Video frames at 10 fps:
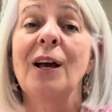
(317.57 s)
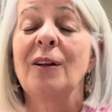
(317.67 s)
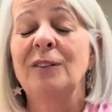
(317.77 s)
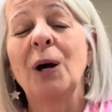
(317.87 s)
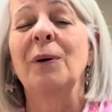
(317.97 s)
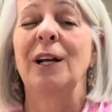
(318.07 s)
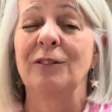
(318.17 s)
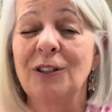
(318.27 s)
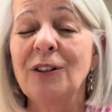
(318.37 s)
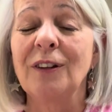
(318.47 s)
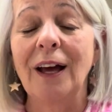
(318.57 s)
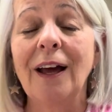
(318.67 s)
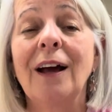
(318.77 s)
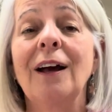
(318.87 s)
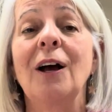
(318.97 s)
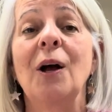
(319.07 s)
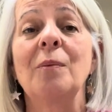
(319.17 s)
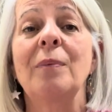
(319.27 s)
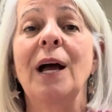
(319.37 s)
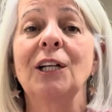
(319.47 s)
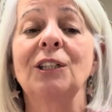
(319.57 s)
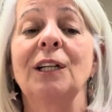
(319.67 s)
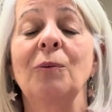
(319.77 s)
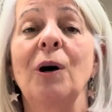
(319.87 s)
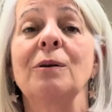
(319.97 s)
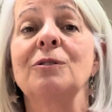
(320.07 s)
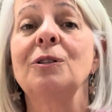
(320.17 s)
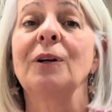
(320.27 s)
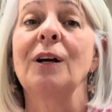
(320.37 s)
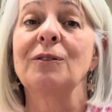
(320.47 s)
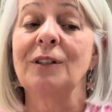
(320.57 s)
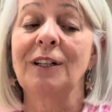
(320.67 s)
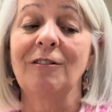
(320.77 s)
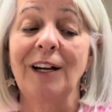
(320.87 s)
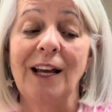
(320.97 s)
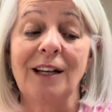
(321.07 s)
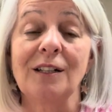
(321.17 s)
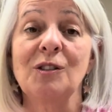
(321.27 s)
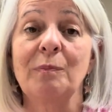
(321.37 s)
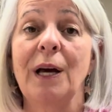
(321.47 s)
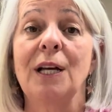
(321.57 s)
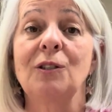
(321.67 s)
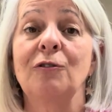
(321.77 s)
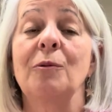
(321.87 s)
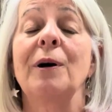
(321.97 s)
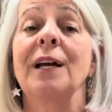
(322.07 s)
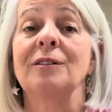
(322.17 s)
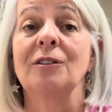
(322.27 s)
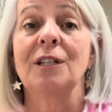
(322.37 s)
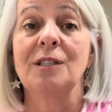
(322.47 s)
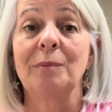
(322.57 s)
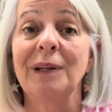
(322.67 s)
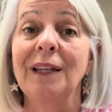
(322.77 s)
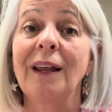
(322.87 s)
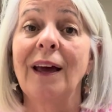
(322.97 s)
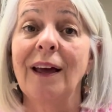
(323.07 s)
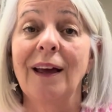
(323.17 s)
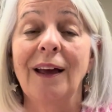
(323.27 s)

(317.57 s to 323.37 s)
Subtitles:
No one else knew that, but actually what I was doing, I was creating a space for my anxiety to be there.